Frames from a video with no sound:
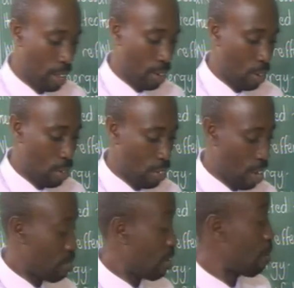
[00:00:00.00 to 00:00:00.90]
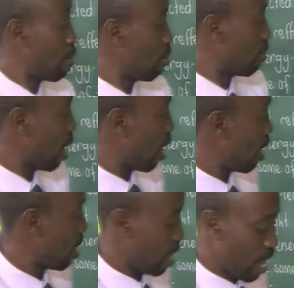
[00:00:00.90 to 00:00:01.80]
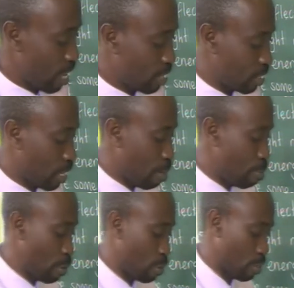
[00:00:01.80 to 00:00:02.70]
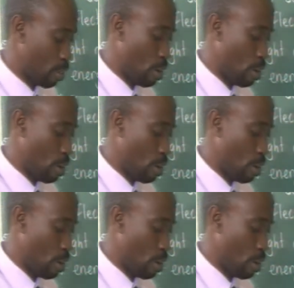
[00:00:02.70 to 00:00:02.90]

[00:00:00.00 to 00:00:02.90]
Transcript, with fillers: those are some of the examples